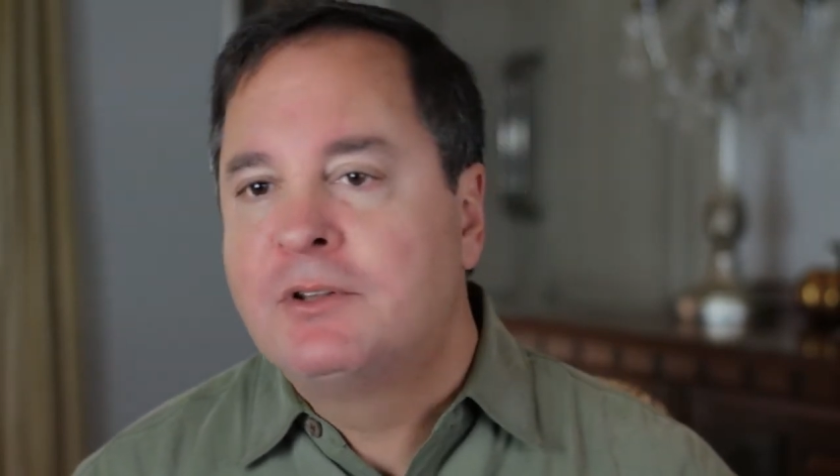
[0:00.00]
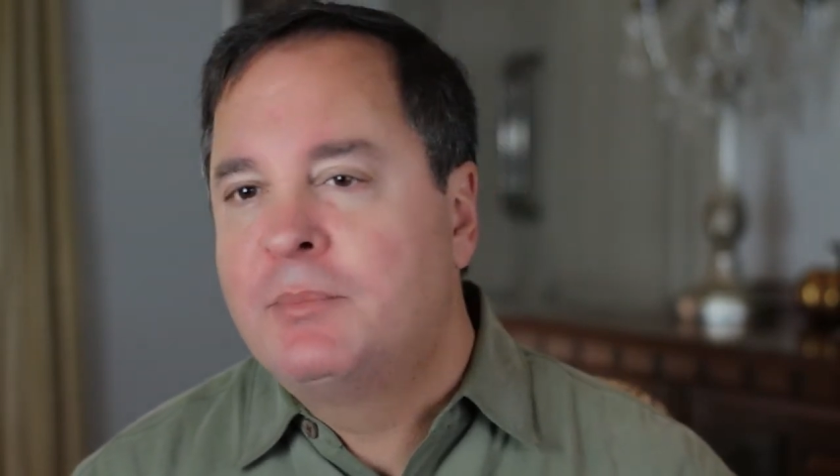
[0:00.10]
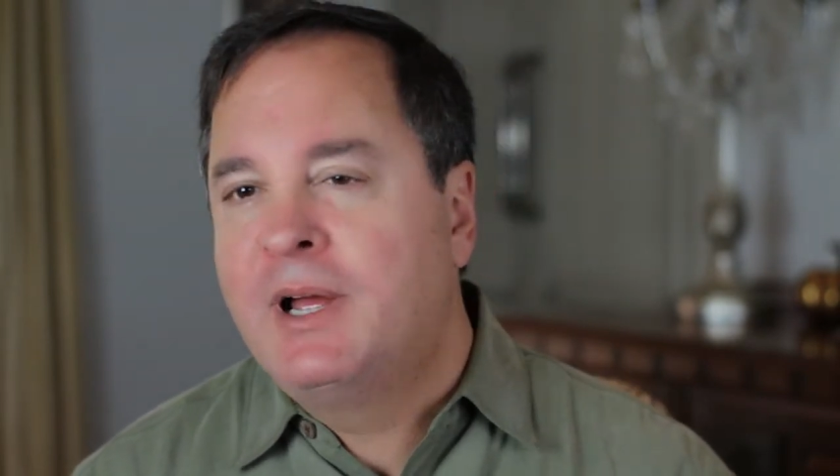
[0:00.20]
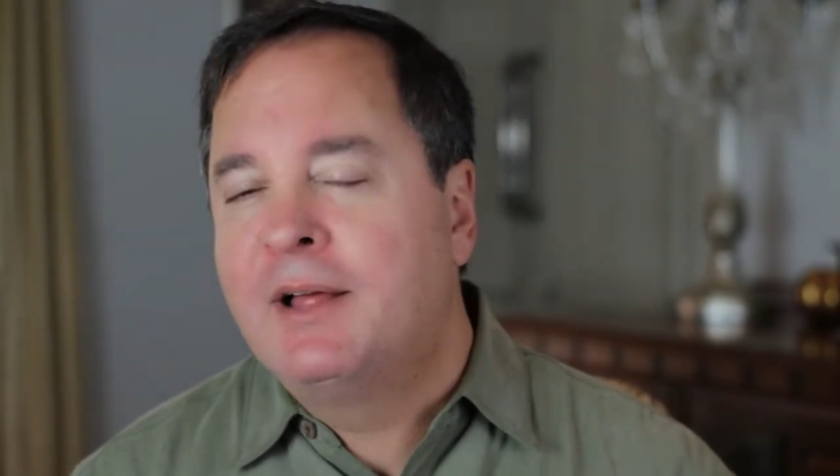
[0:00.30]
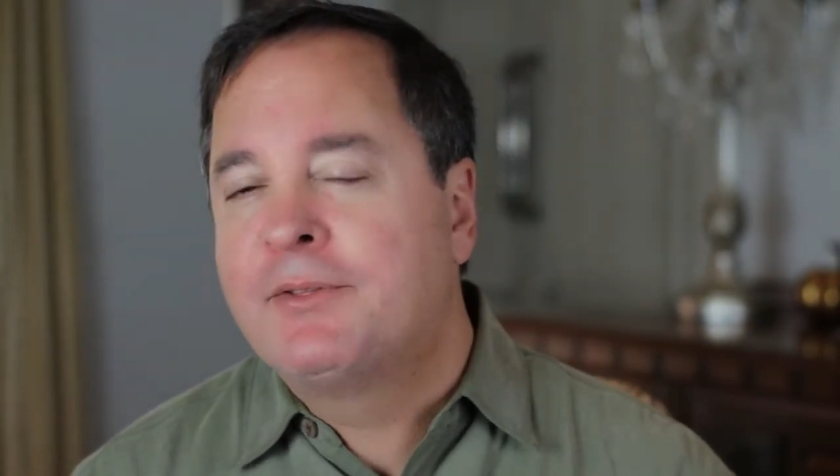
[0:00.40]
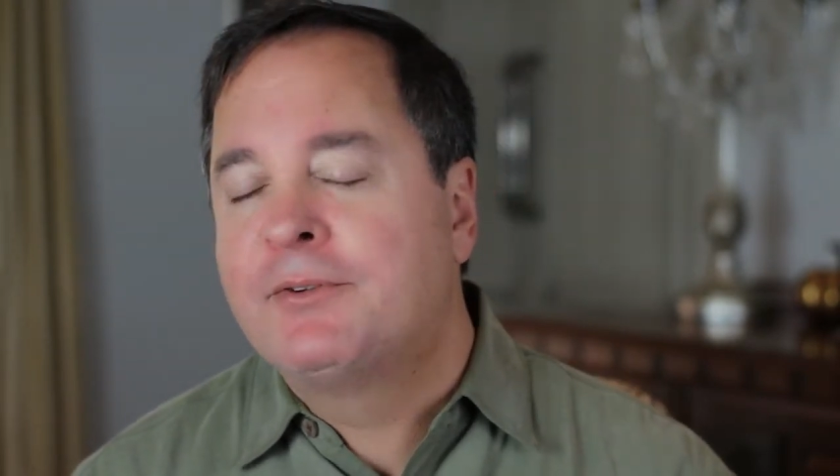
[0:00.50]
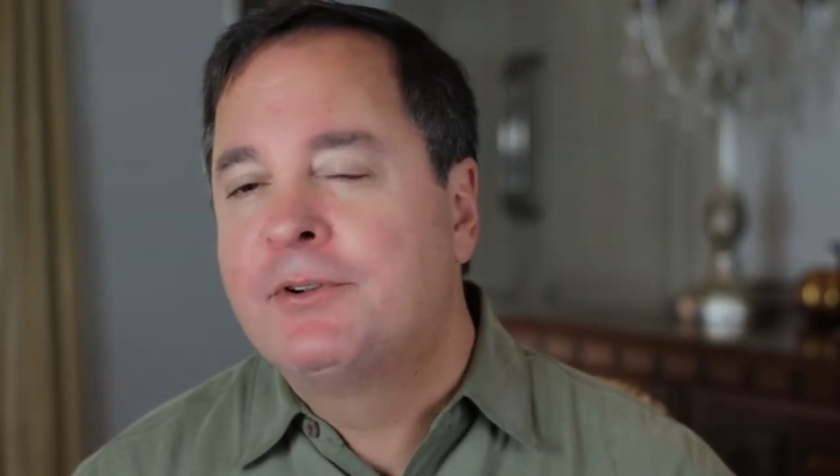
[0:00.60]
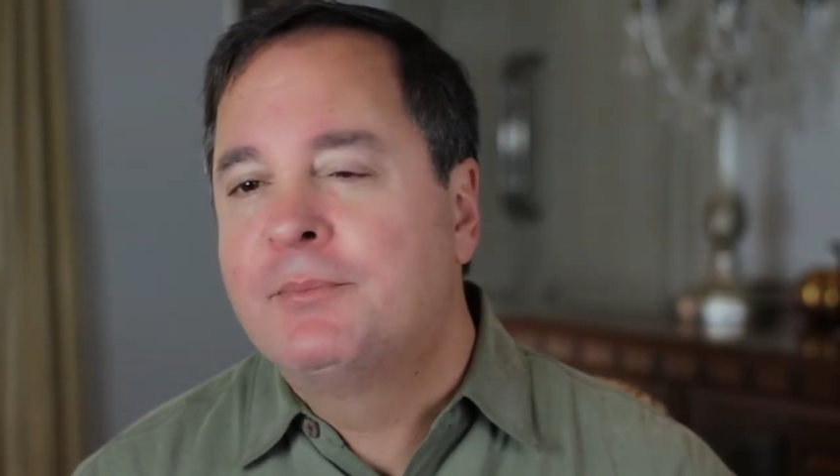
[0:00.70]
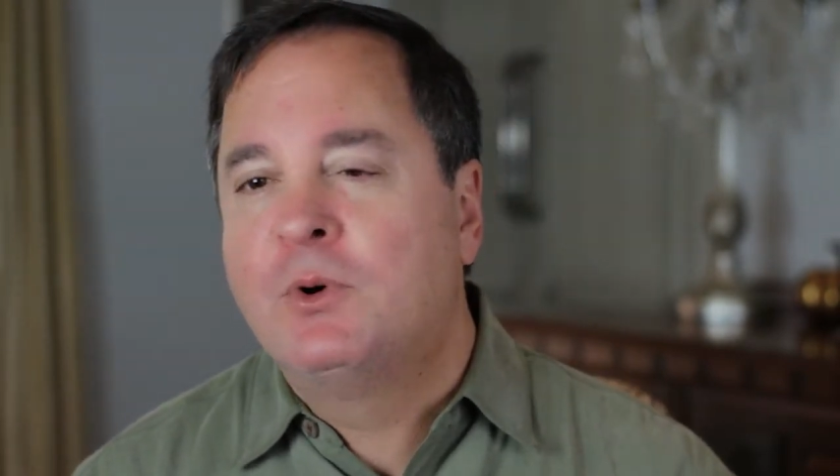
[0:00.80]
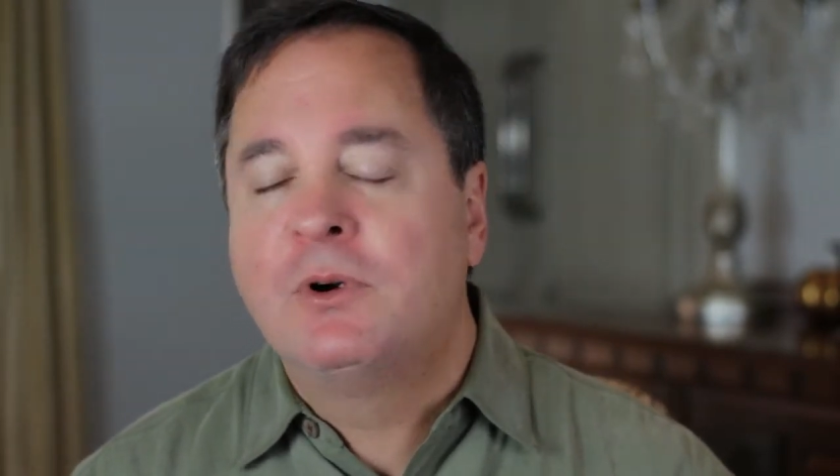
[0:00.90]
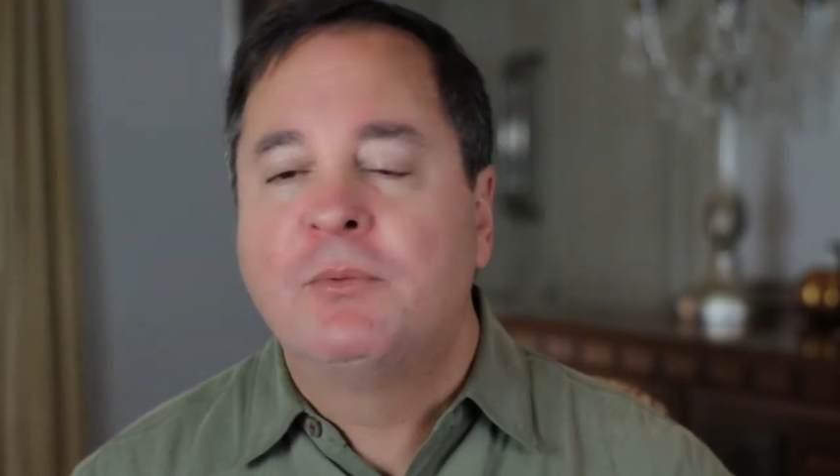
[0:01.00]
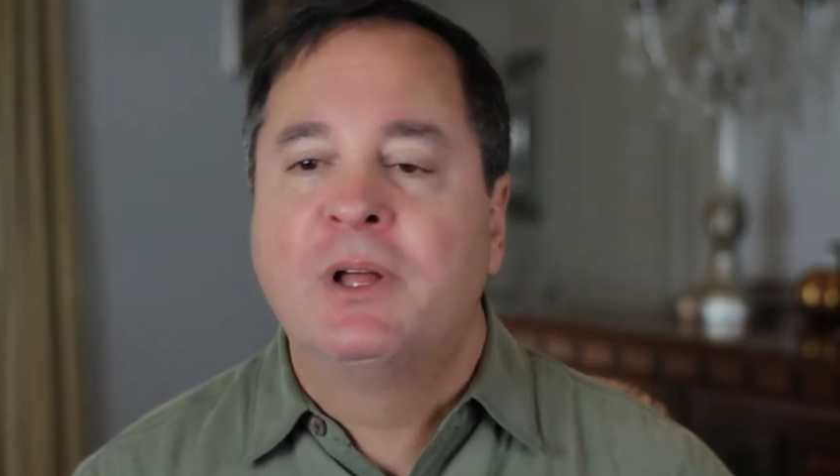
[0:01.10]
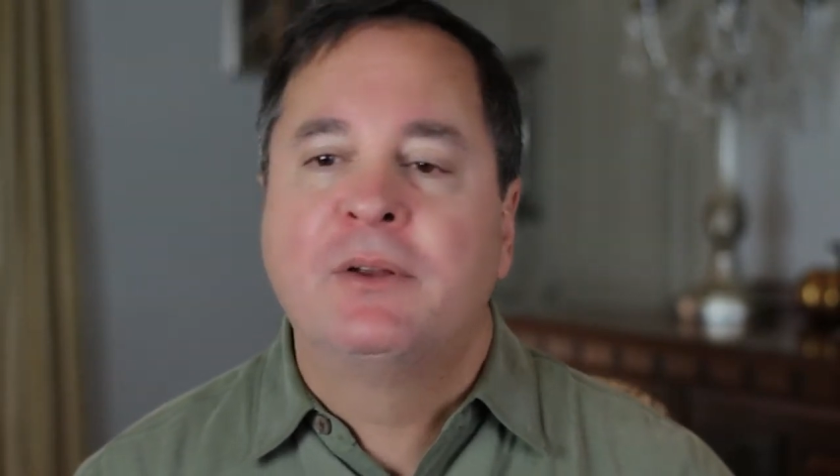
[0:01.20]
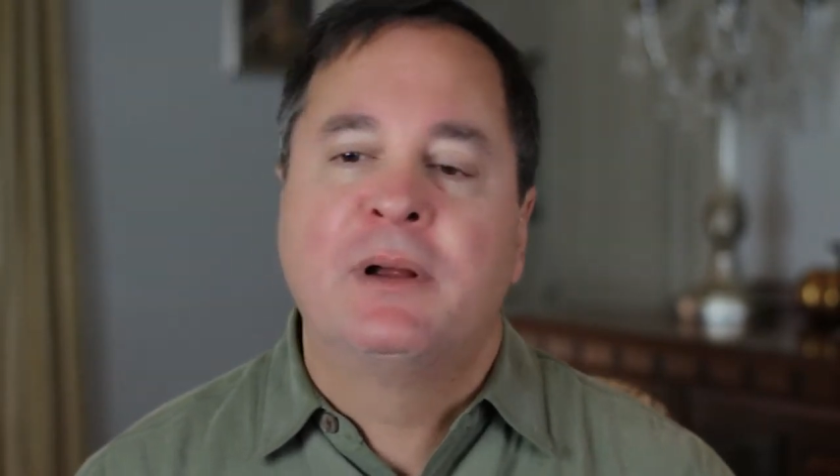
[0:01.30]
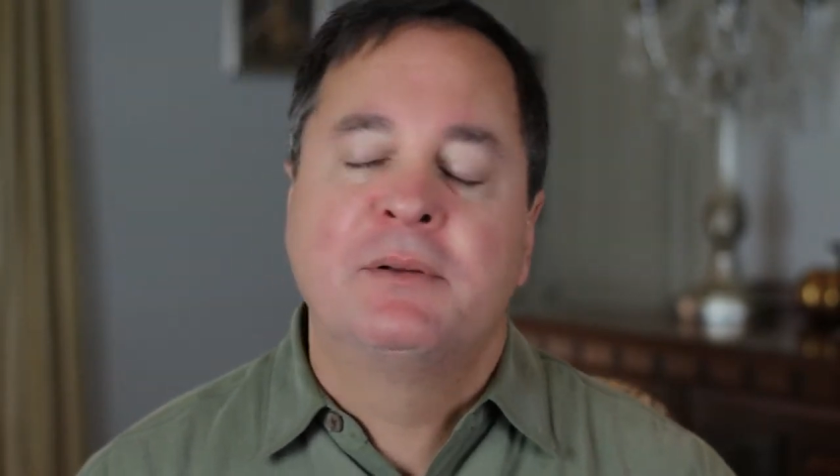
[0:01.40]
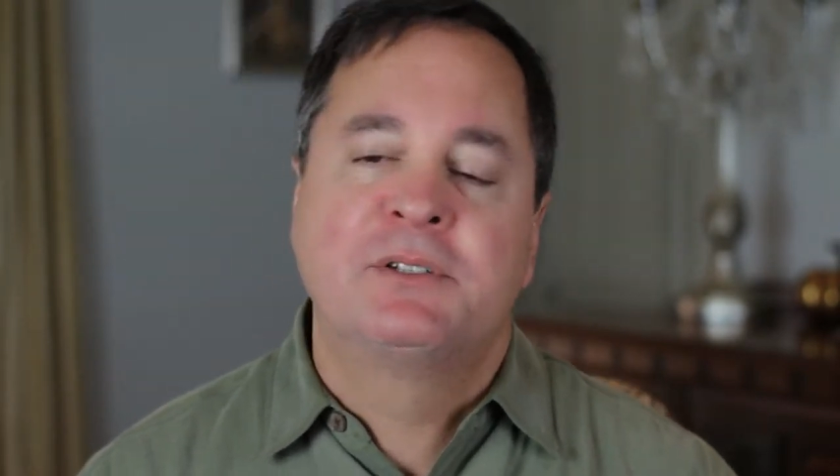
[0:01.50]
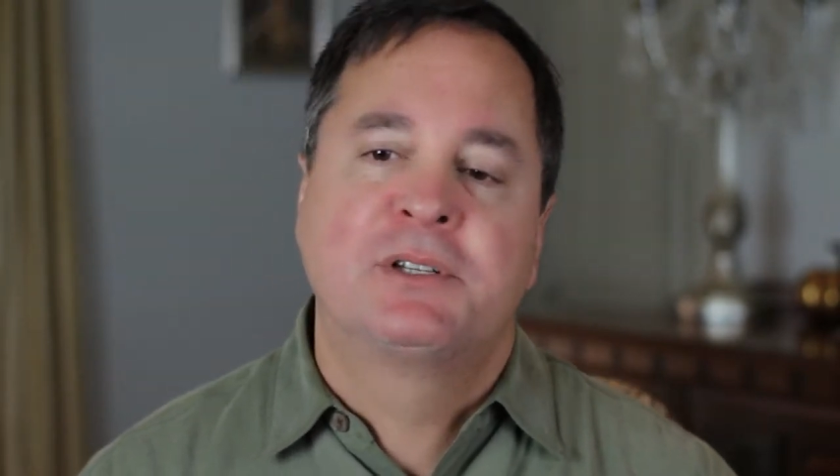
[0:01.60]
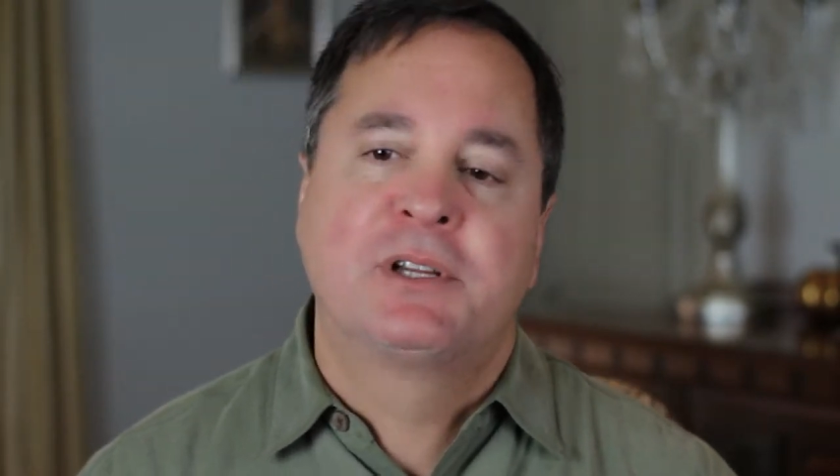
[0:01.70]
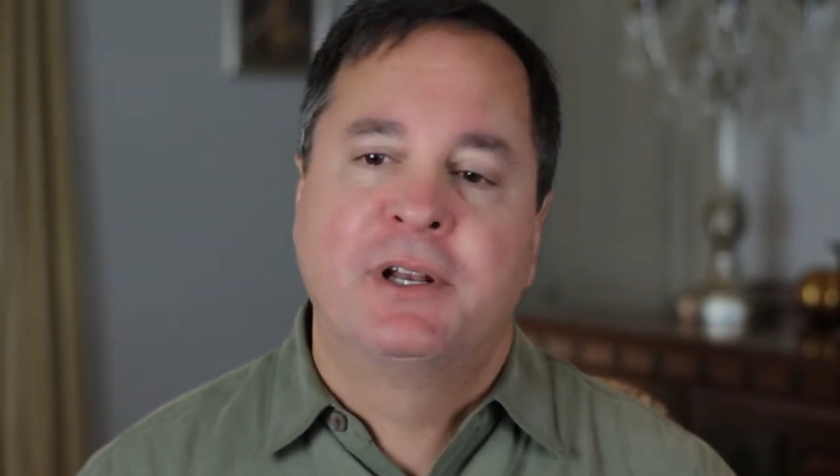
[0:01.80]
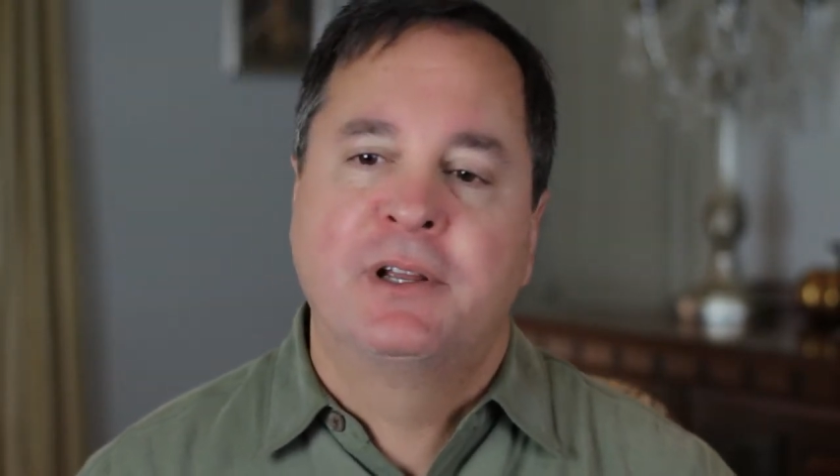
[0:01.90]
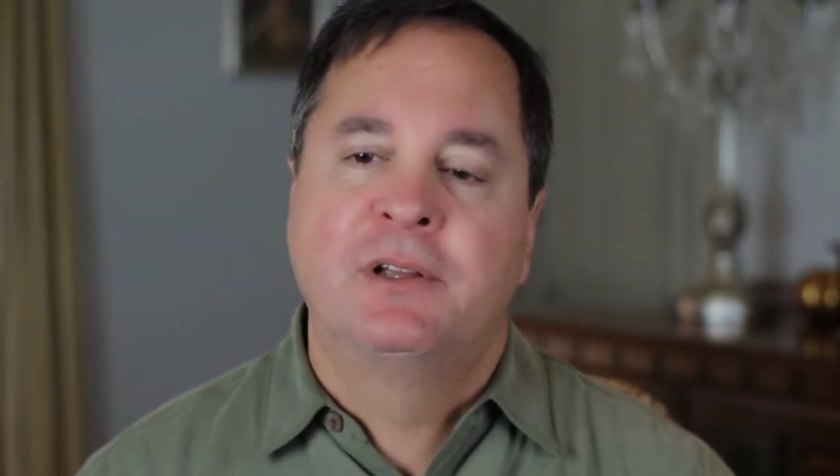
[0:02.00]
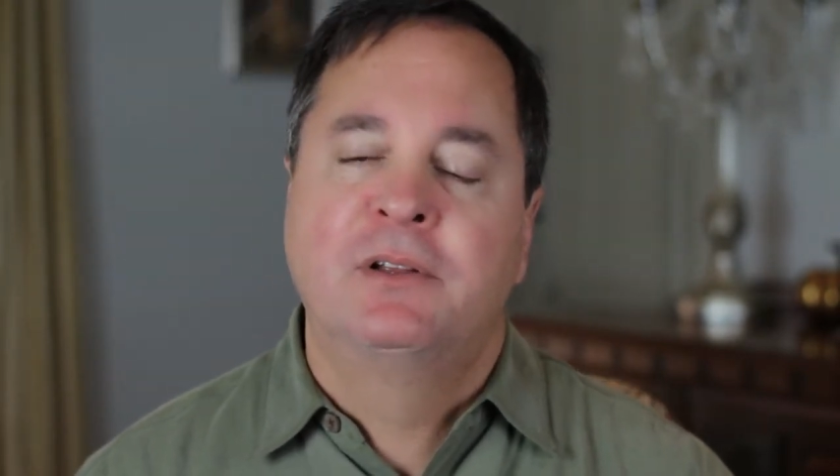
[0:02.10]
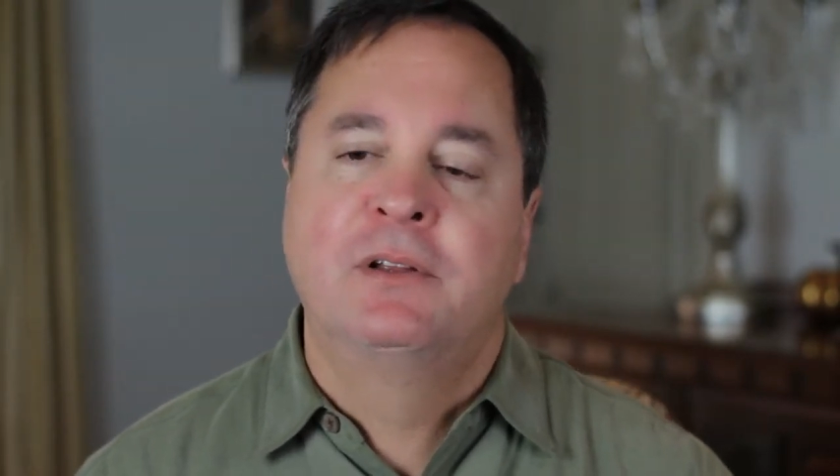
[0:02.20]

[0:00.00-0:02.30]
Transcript: to the bathroom or whether I was just going to